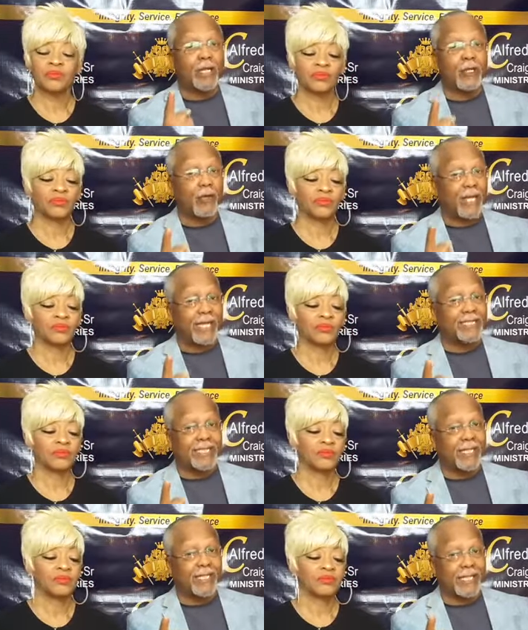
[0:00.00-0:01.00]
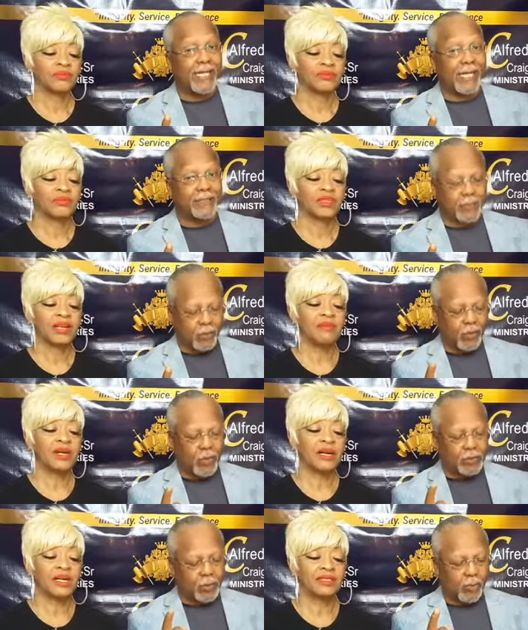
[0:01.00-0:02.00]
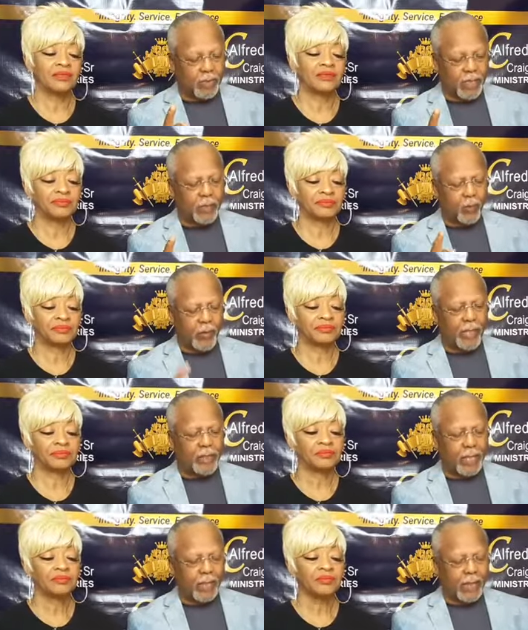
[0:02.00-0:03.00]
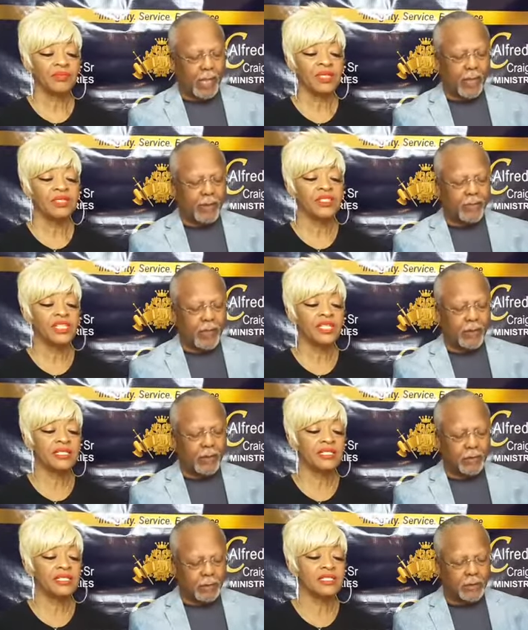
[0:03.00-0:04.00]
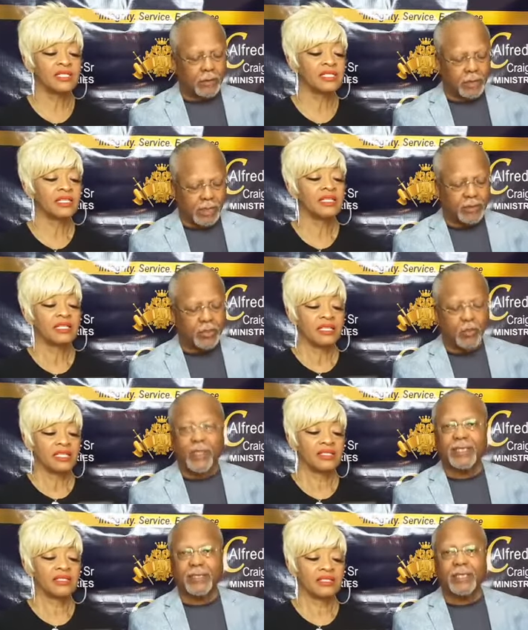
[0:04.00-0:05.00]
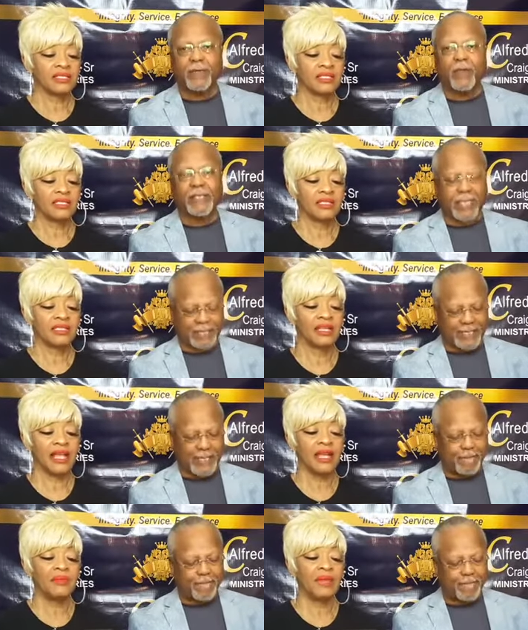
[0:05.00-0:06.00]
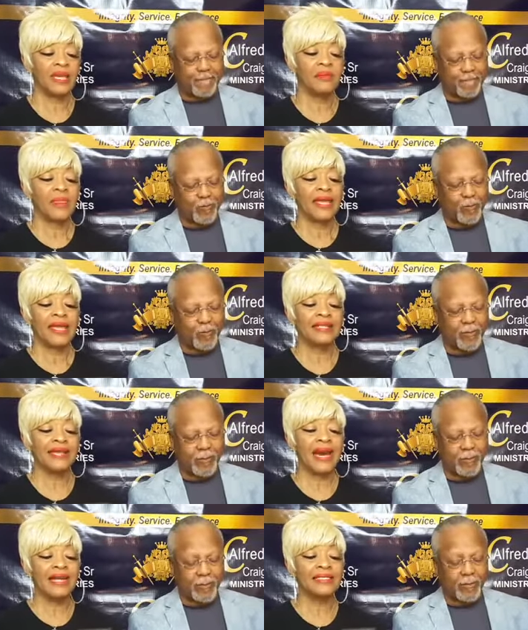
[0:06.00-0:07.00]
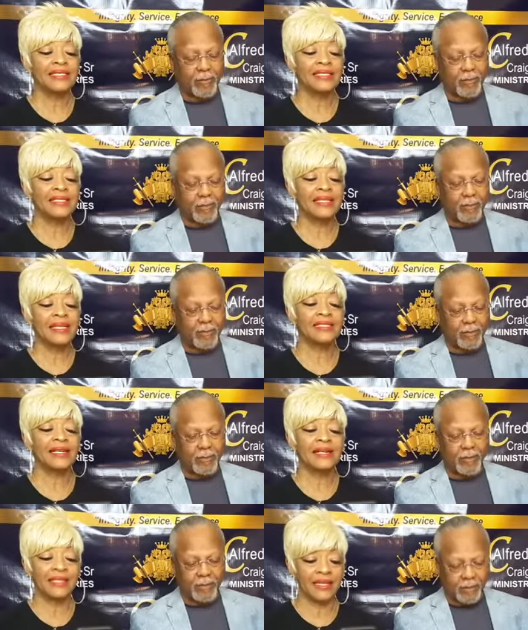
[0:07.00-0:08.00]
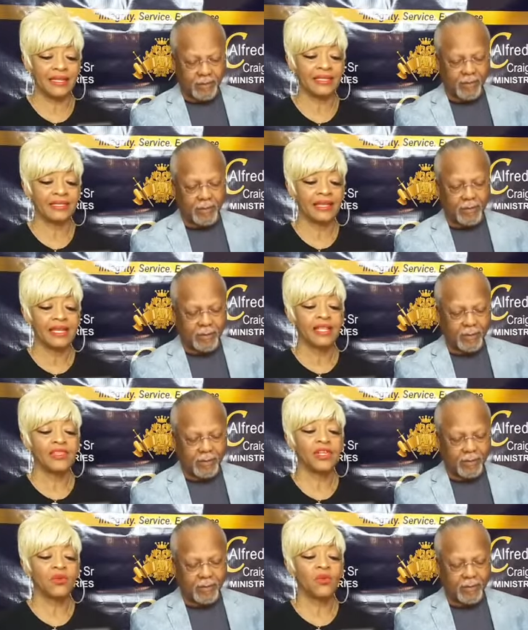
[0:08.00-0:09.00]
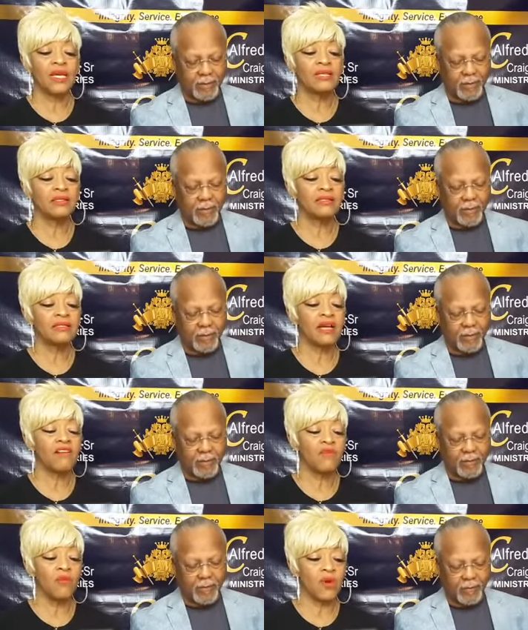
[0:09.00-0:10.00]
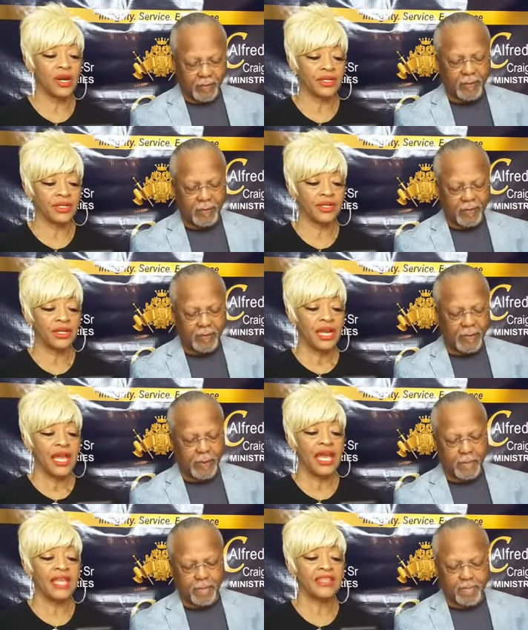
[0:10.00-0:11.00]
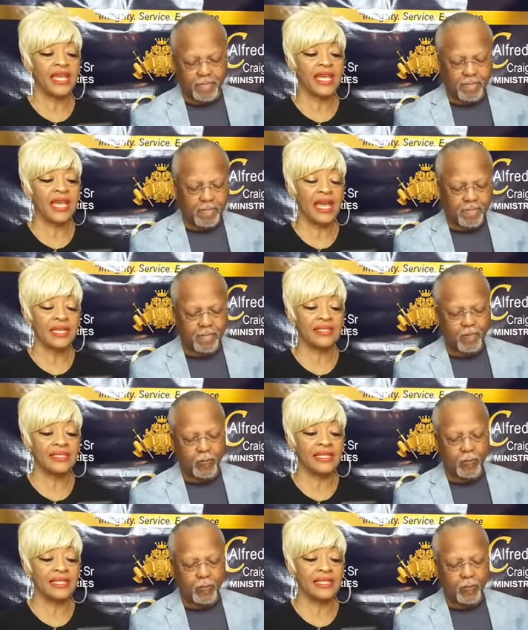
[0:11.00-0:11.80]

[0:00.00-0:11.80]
Speaker 1: got to learn how to dig again. So, so begin to read that uh, Genesis. Genesis 26 and verse 18.
Speaker 2: Amen. And Isaac digged again the wells of water, mm-hmm. and they had